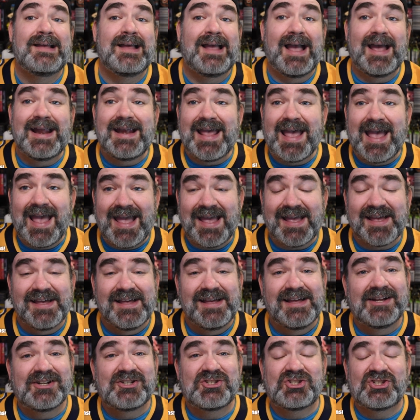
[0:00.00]
And hey,
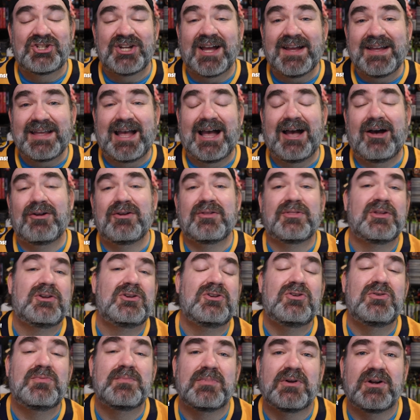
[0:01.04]
check out the
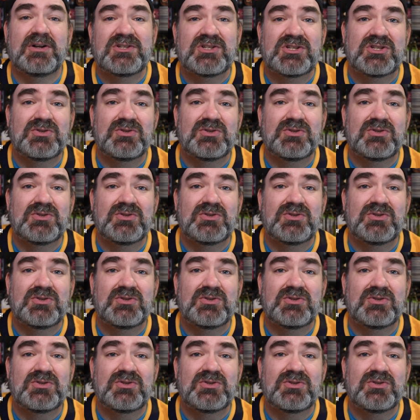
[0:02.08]
new merch